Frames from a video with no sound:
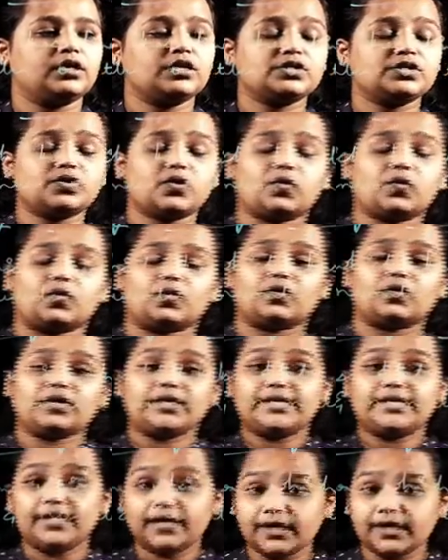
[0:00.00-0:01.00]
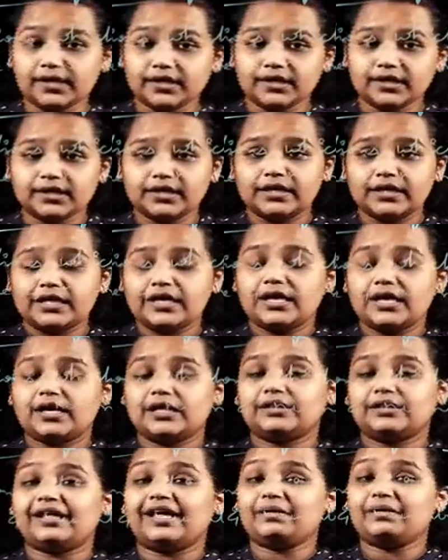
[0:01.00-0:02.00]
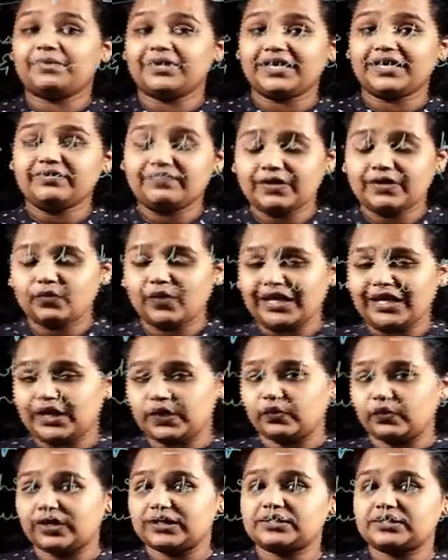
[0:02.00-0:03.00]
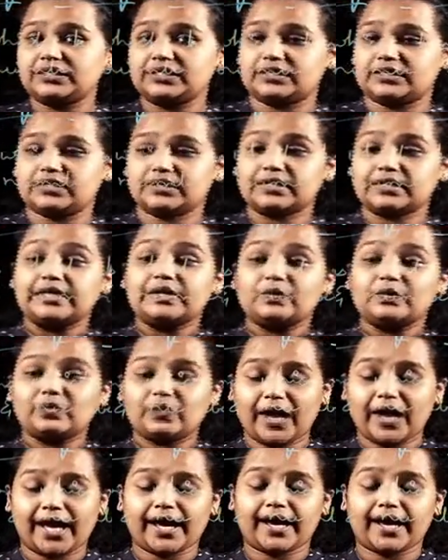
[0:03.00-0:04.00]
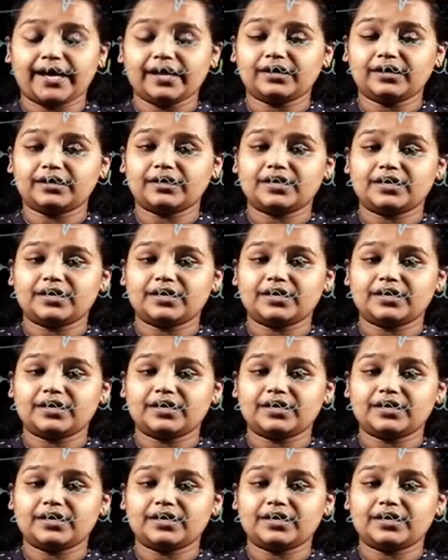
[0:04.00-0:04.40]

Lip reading: So here they will be giving one equation where